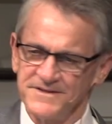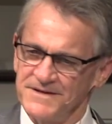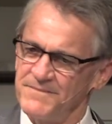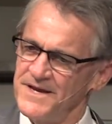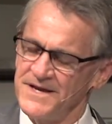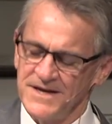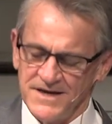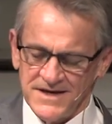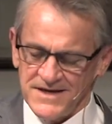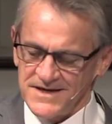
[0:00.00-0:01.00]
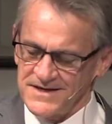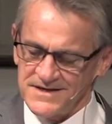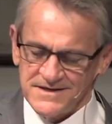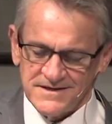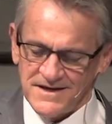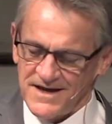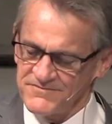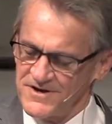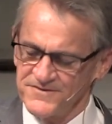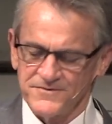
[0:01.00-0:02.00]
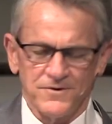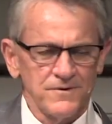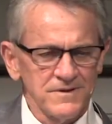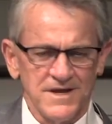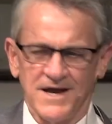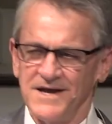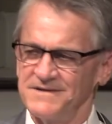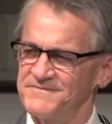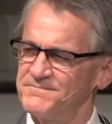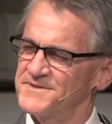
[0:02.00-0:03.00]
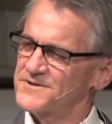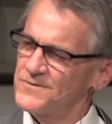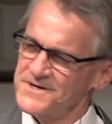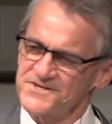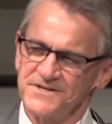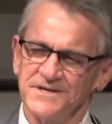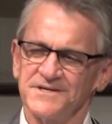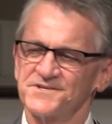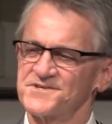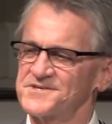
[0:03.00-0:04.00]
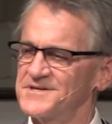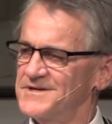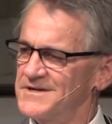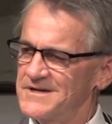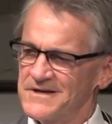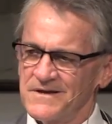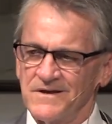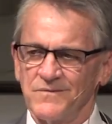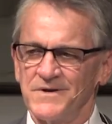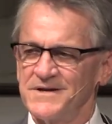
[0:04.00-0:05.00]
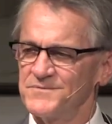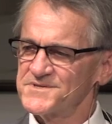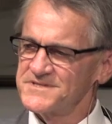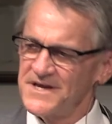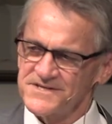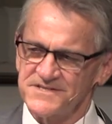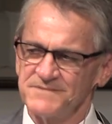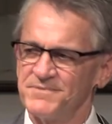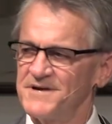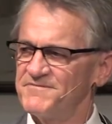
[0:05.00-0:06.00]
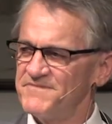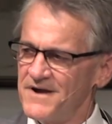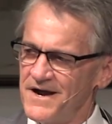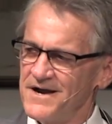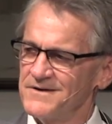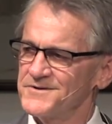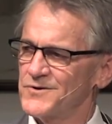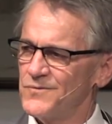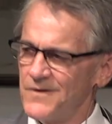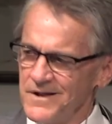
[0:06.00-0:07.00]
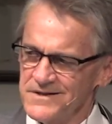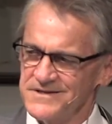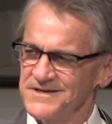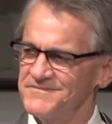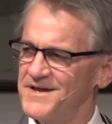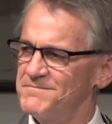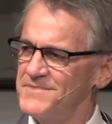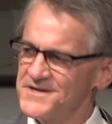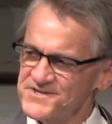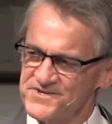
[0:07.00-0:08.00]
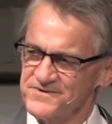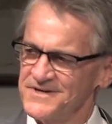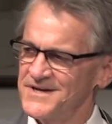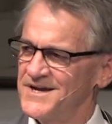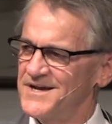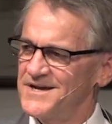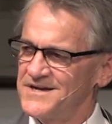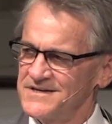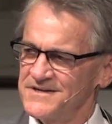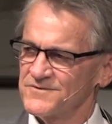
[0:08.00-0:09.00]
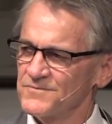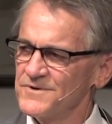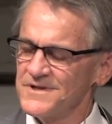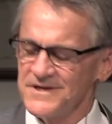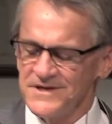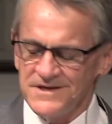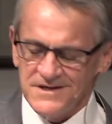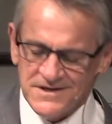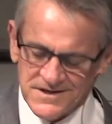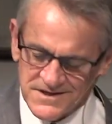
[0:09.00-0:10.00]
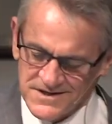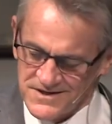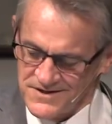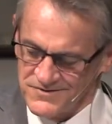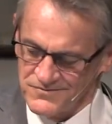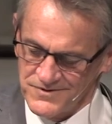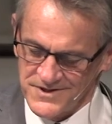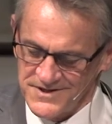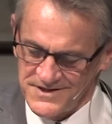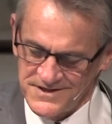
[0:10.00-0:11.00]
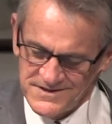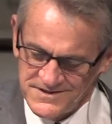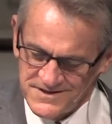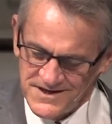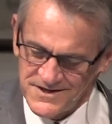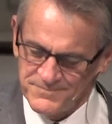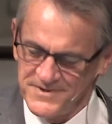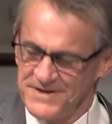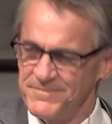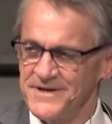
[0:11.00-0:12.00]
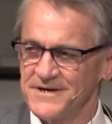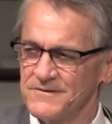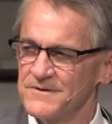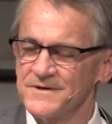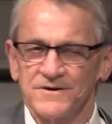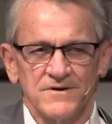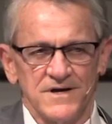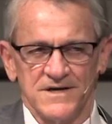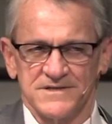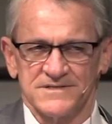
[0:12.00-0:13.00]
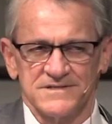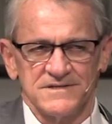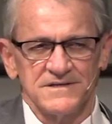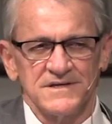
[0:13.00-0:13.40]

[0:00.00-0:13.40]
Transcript: and they may have gone through their whole life, but the question is when it was tested by fire and the quality of that ministry, did it really, really help anybody grow in Christ?